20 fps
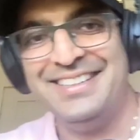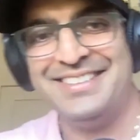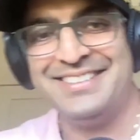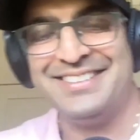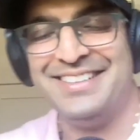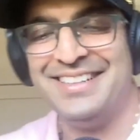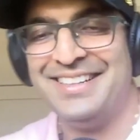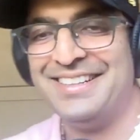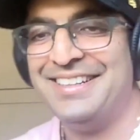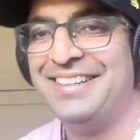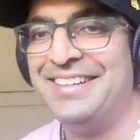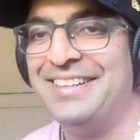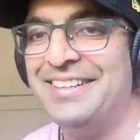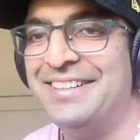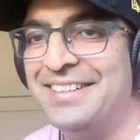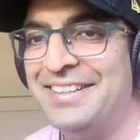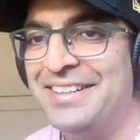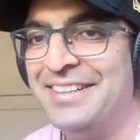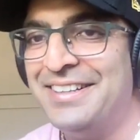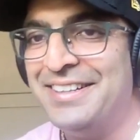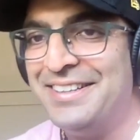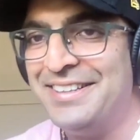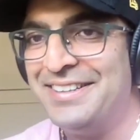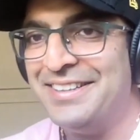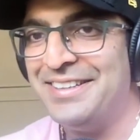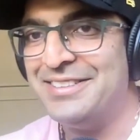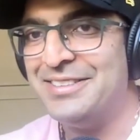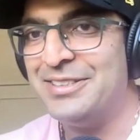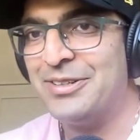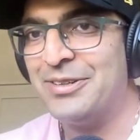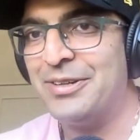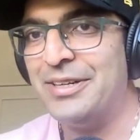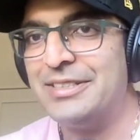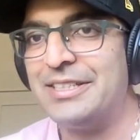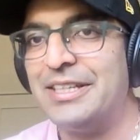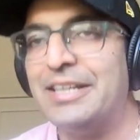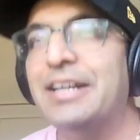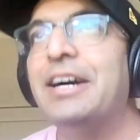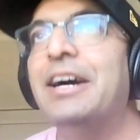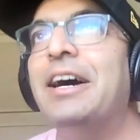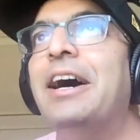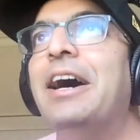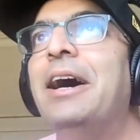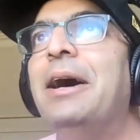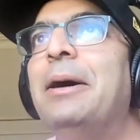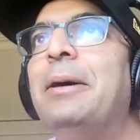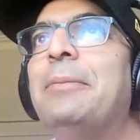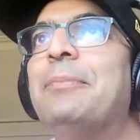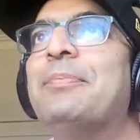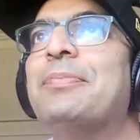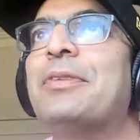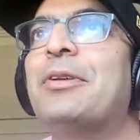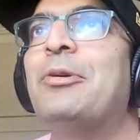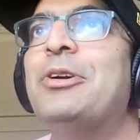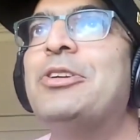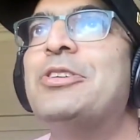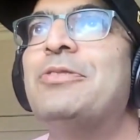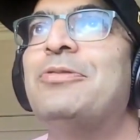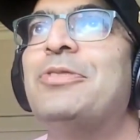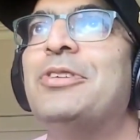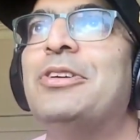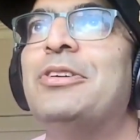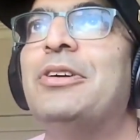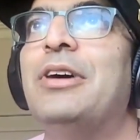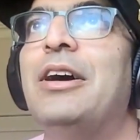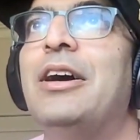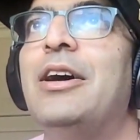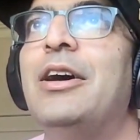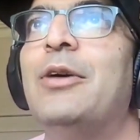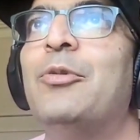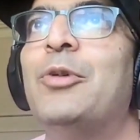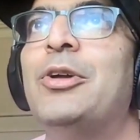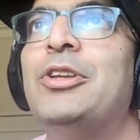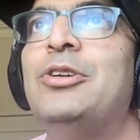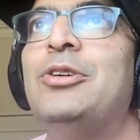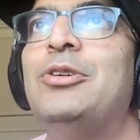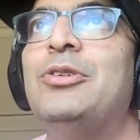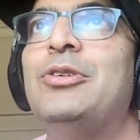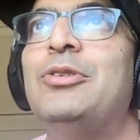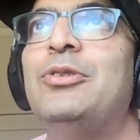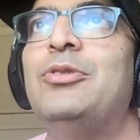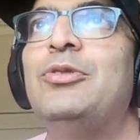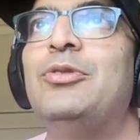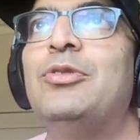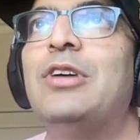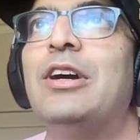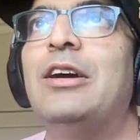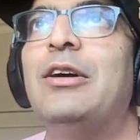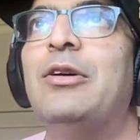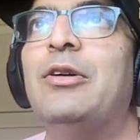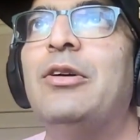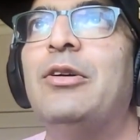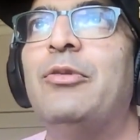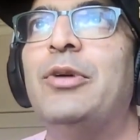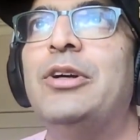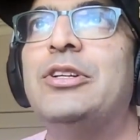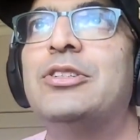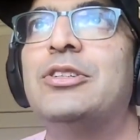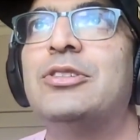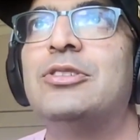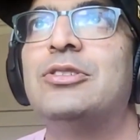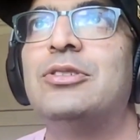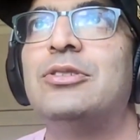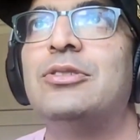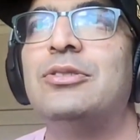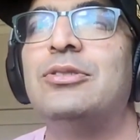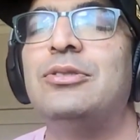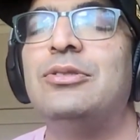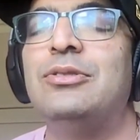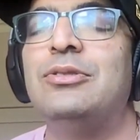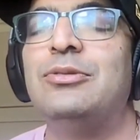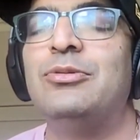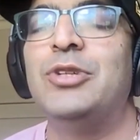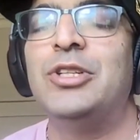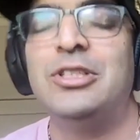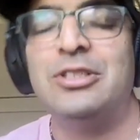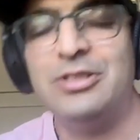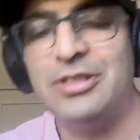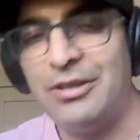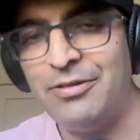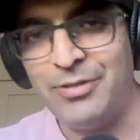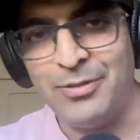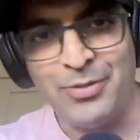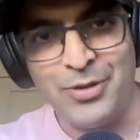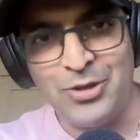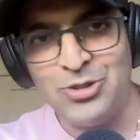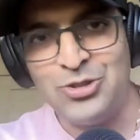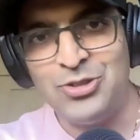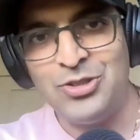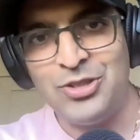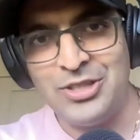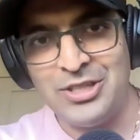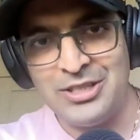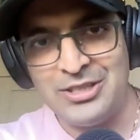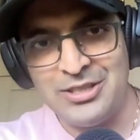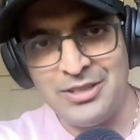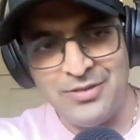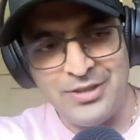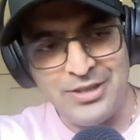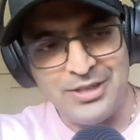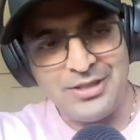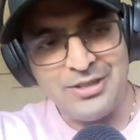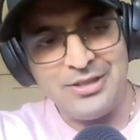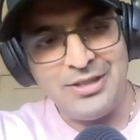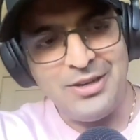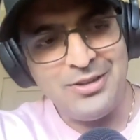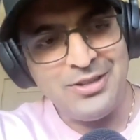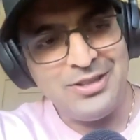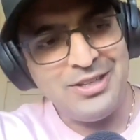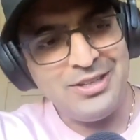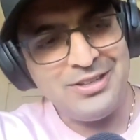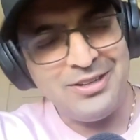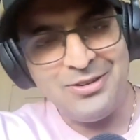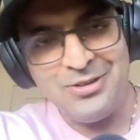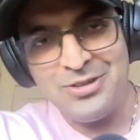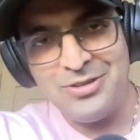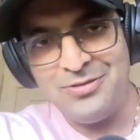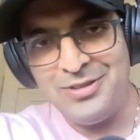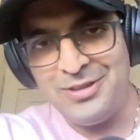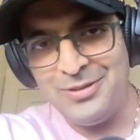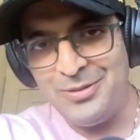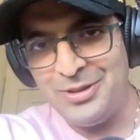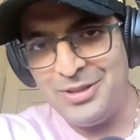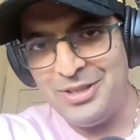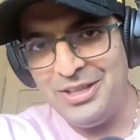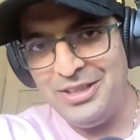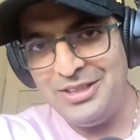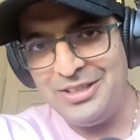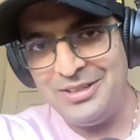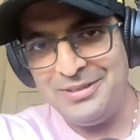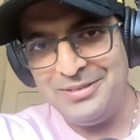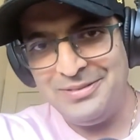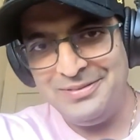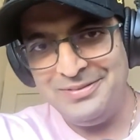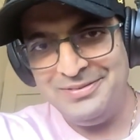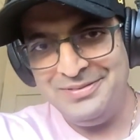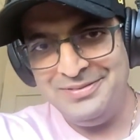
Yeah. That's so crazy. Question for you: when you when stuff approached you in the stuff article, how did you feel about that there?